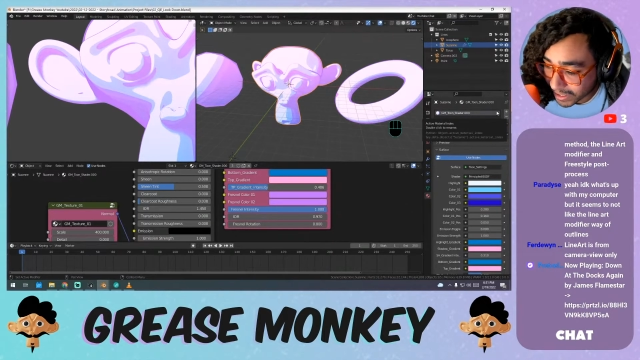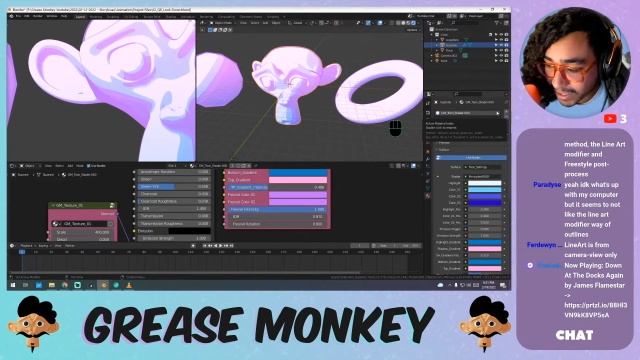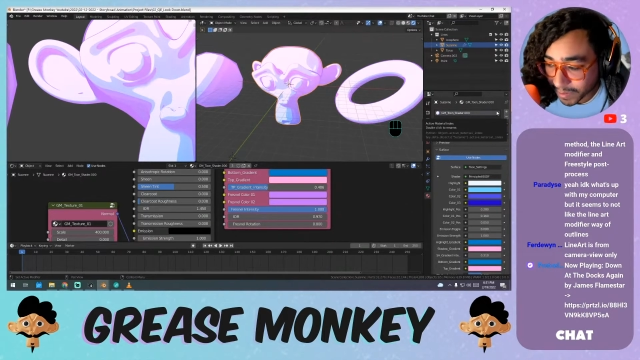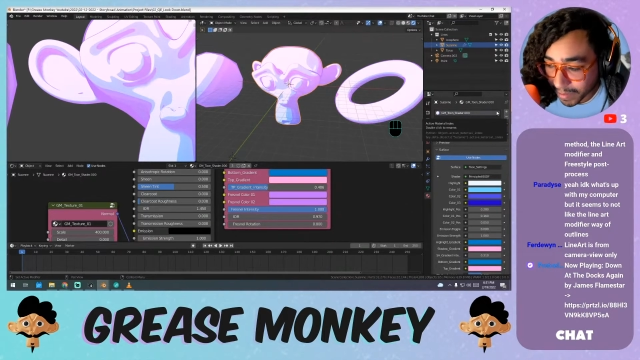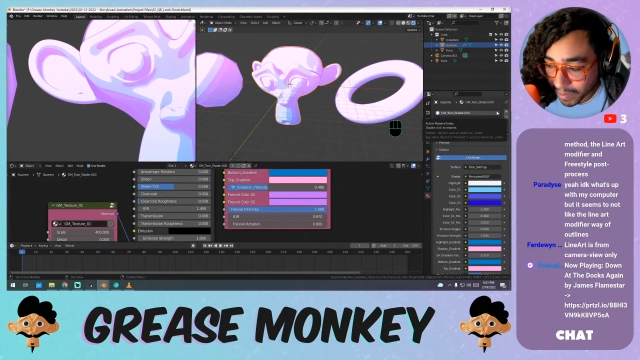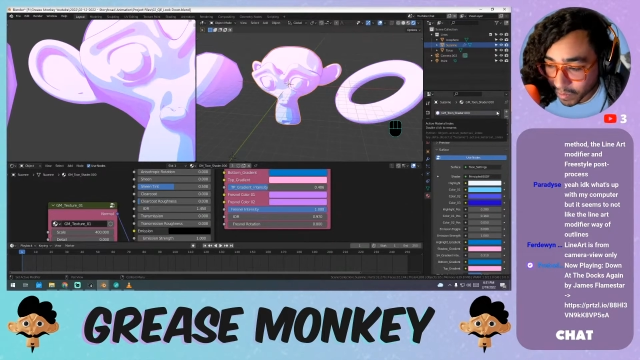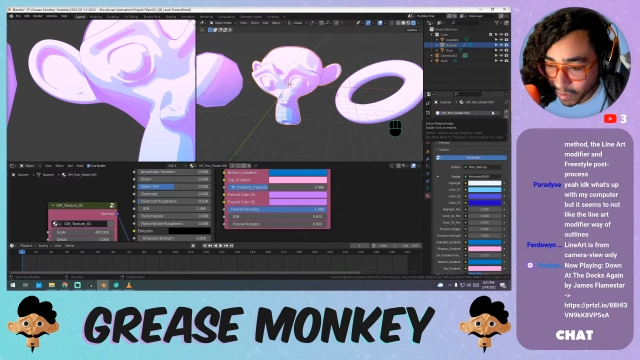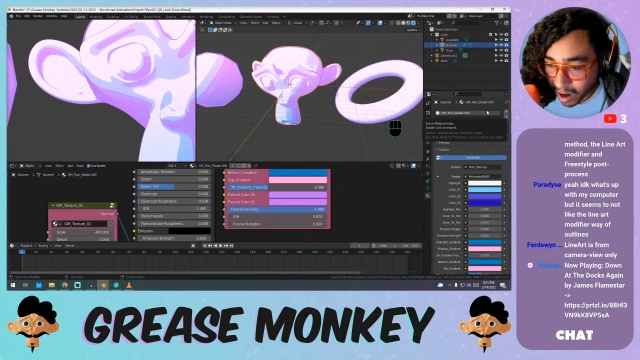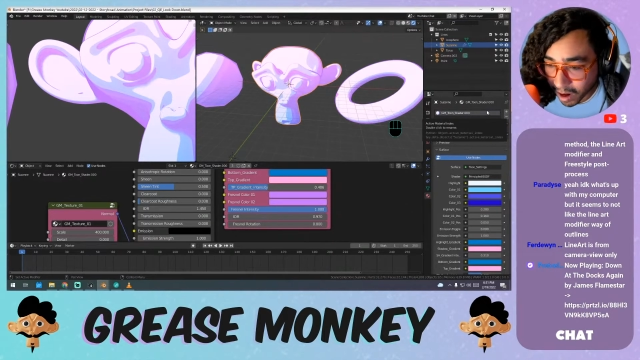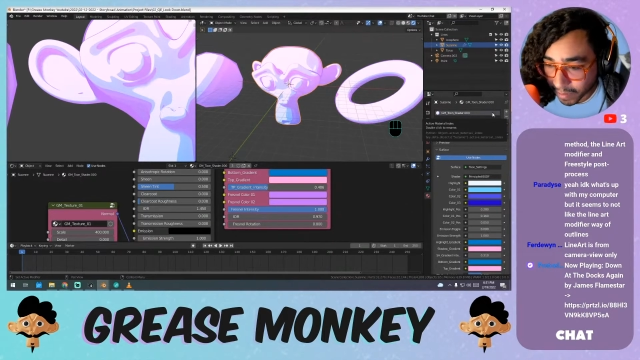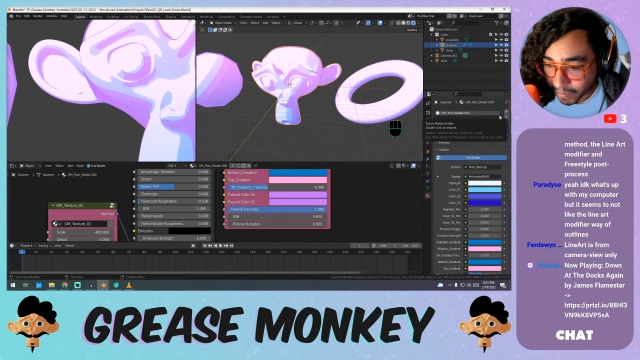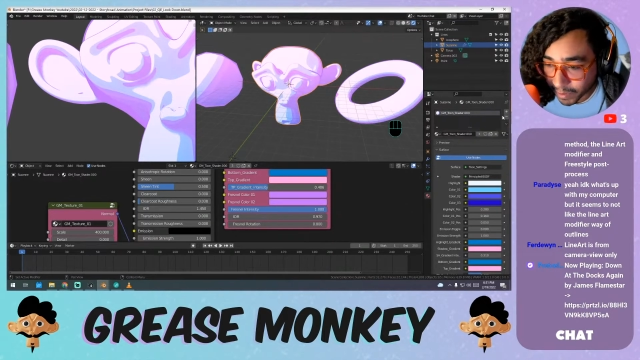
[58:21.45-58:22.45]
This may be
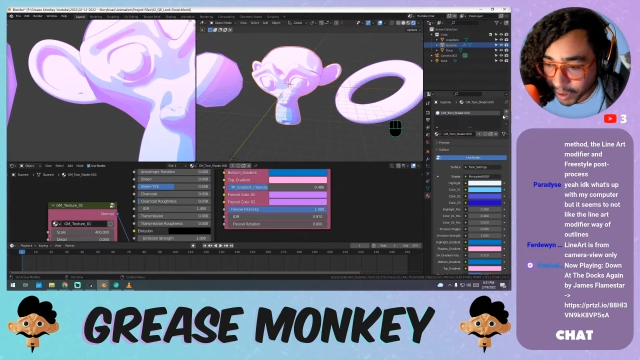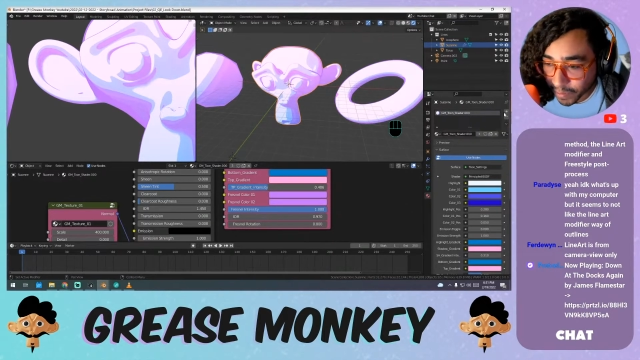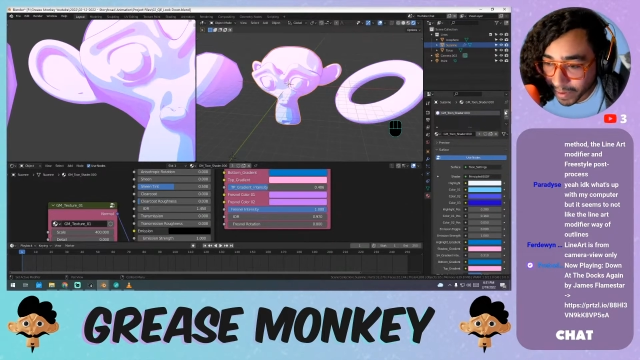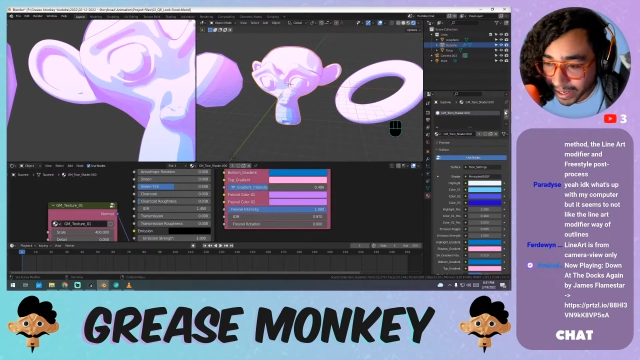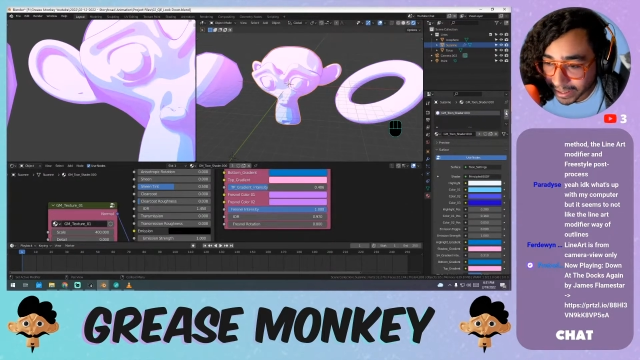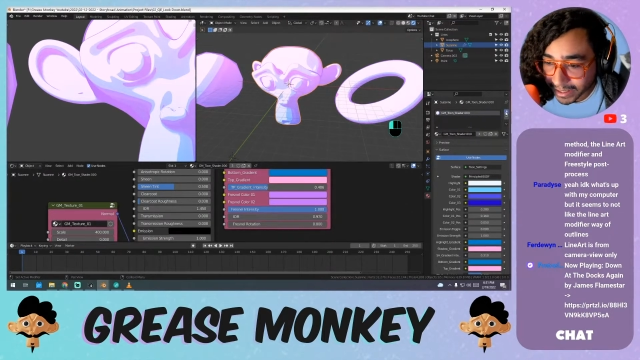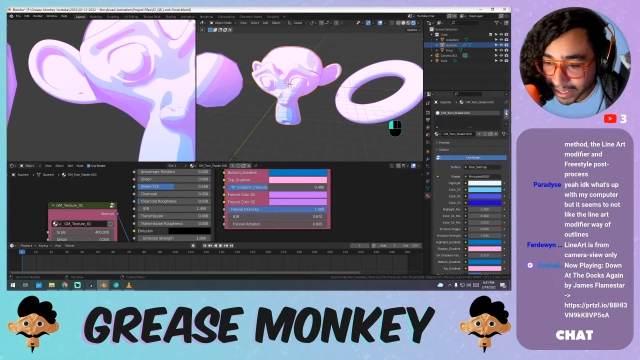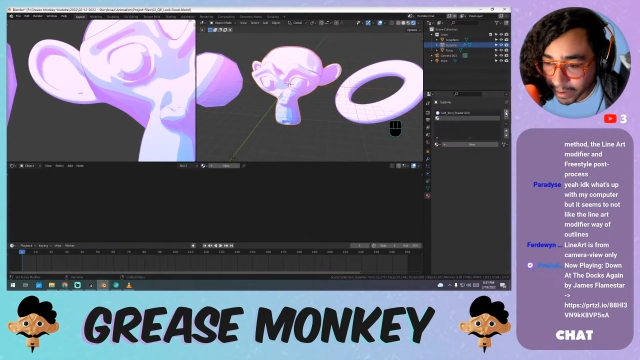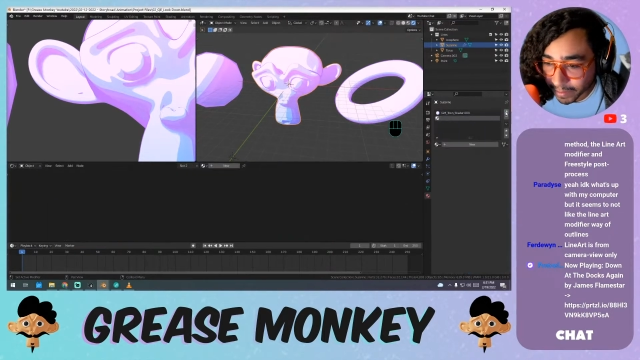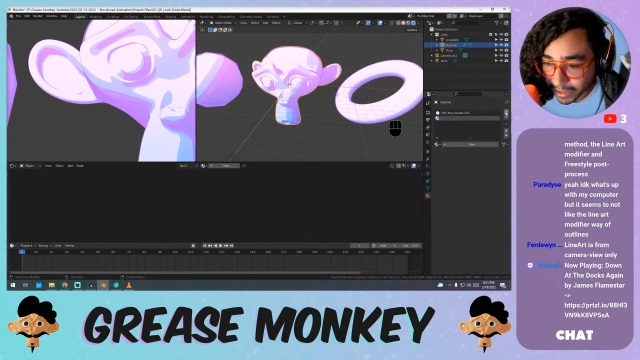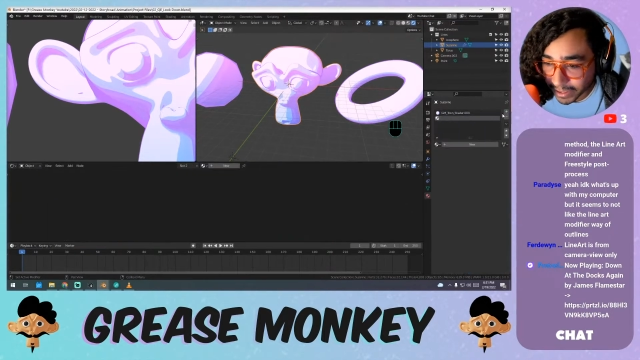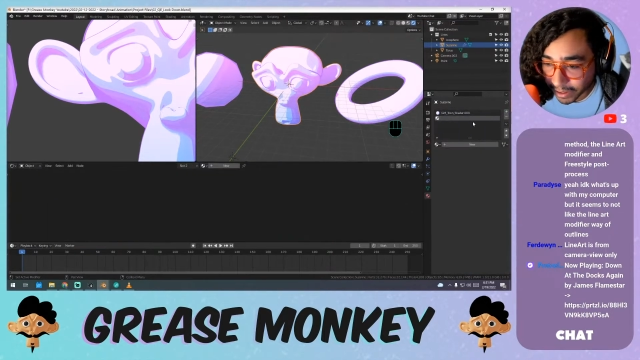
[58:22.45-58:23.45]
wrong, but you make a second
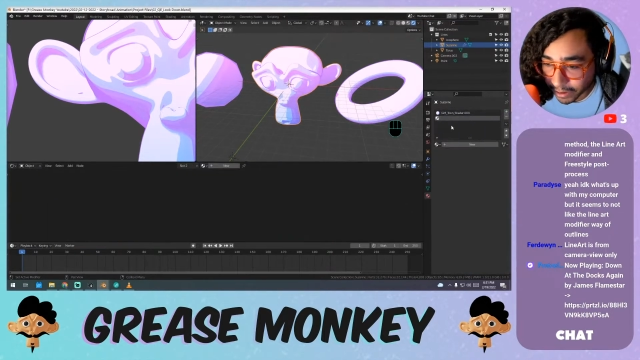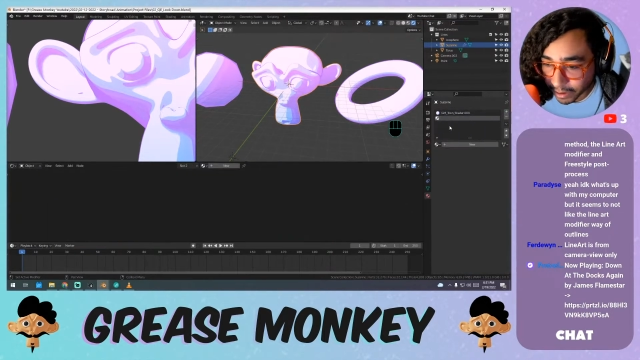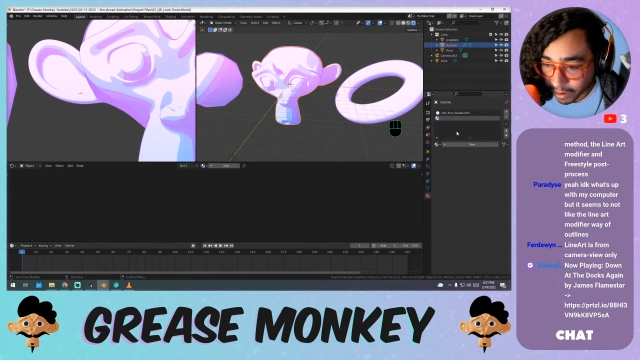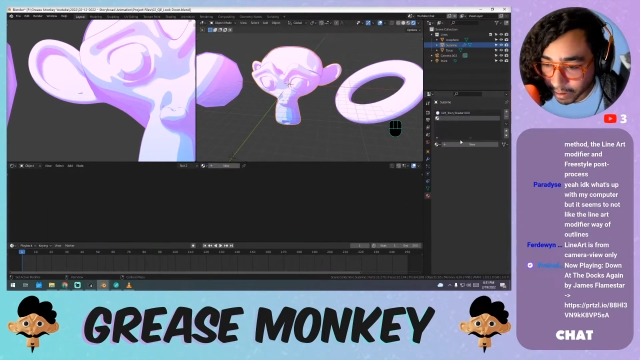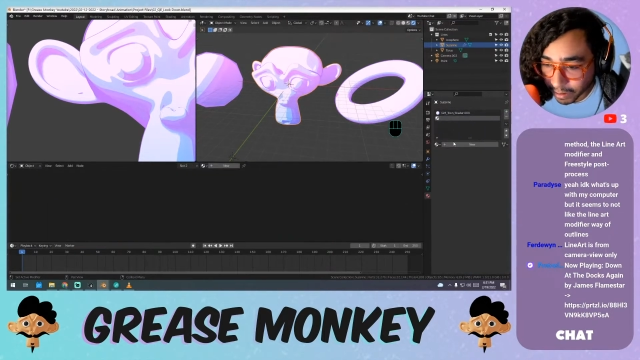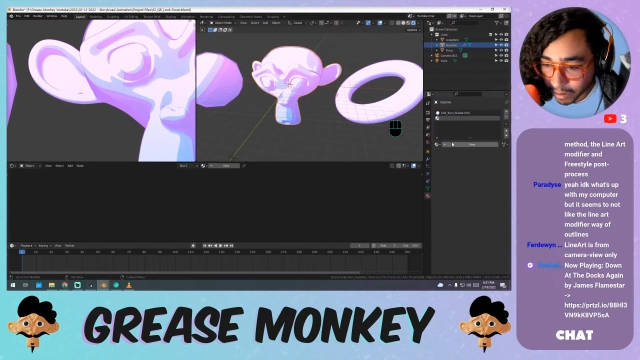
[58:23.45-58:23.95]
material.